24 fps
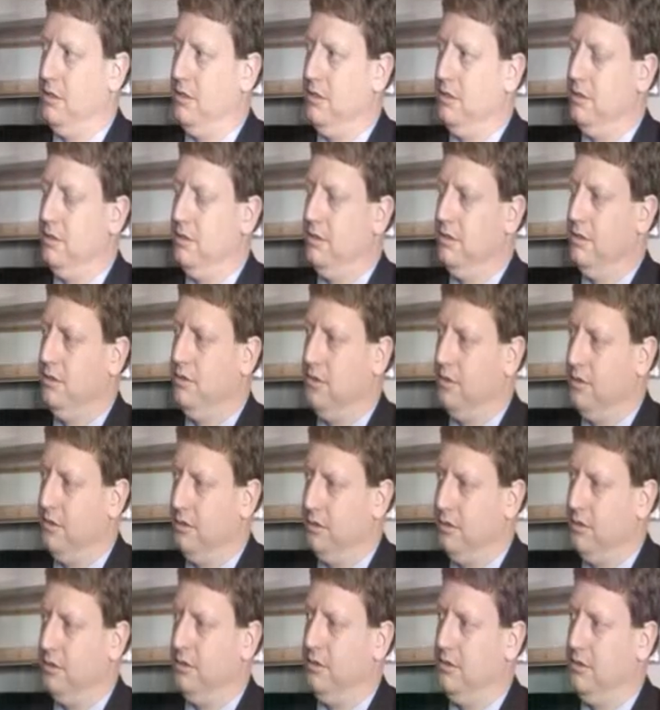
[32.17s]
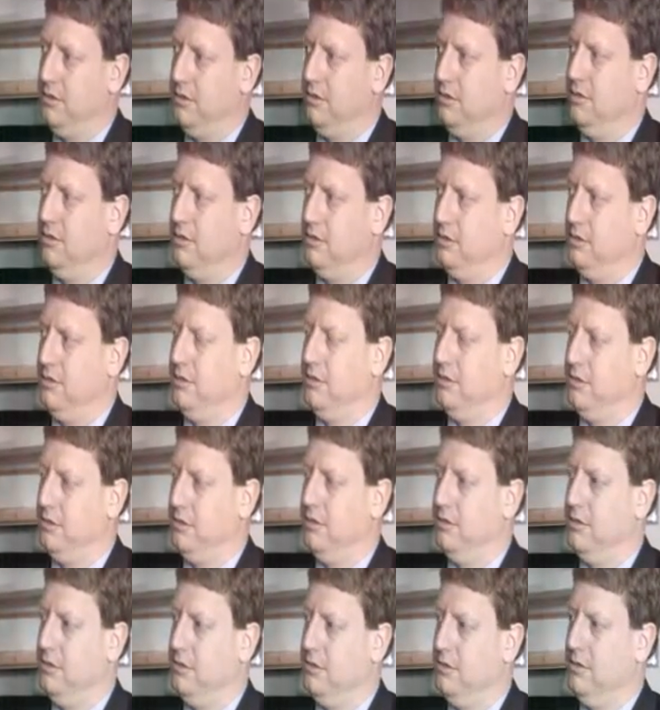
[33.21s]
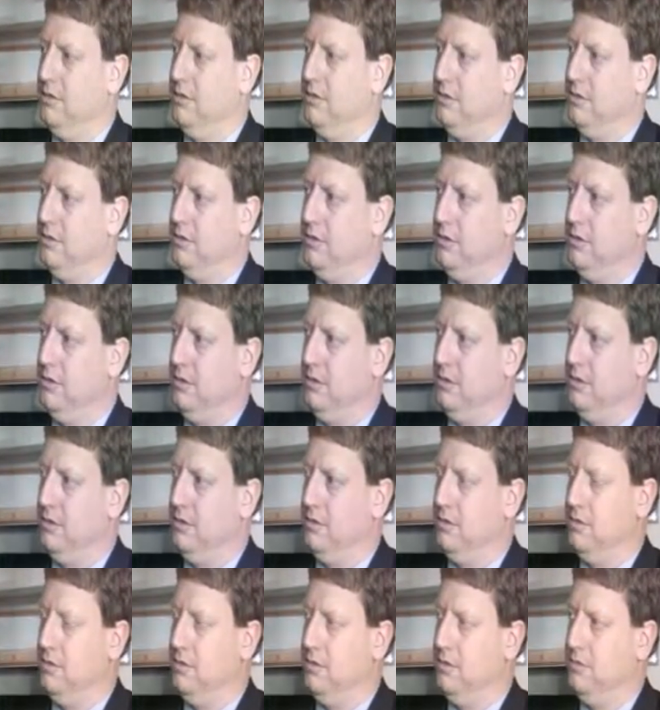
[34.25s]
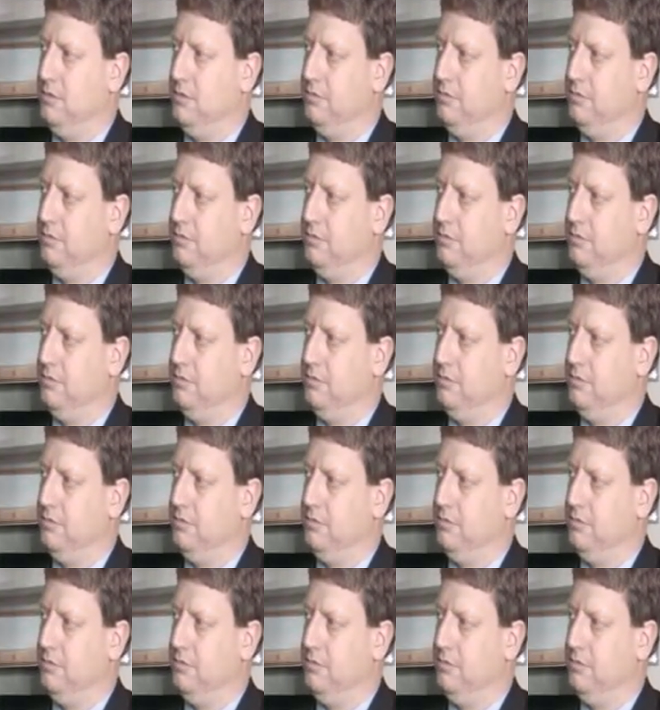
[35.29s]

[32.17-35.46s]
(not speaking)